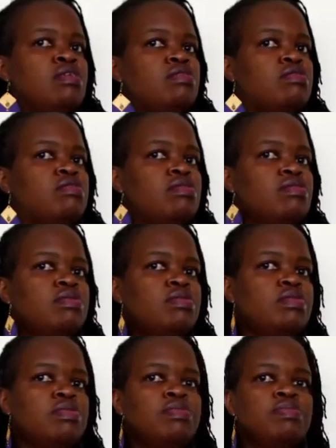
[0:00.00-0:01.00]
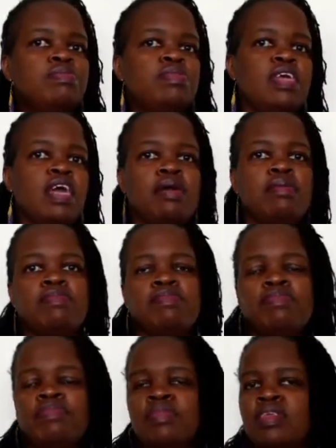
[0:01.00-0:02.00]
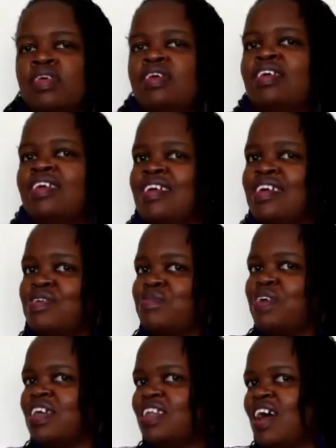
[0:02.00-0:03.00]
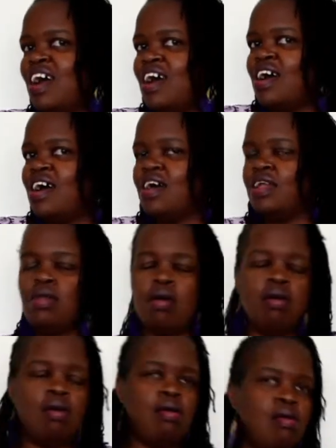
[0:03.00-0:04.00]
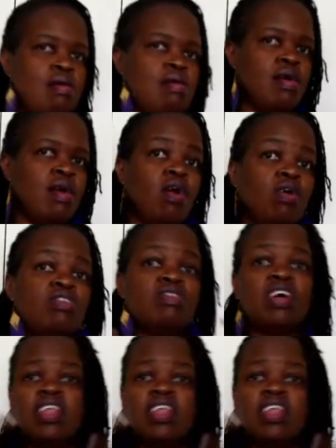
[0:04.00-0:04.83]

So yeah, we are done. On to the